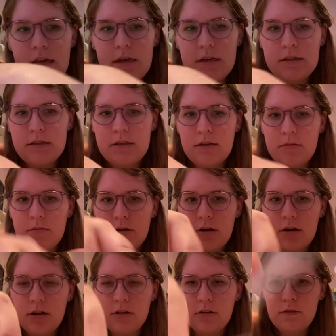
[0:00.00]
some
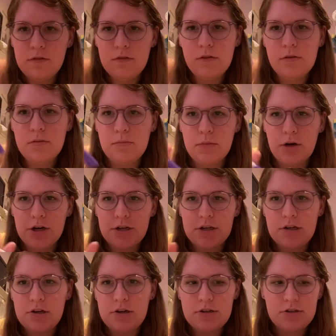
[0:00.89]
colorful
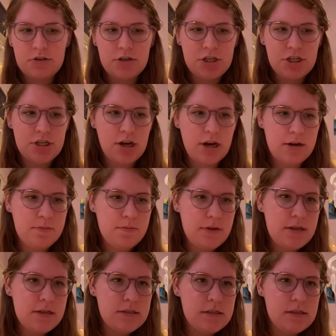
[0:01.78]
markers or
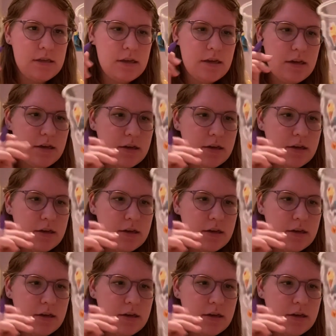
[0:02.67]
Sharpies and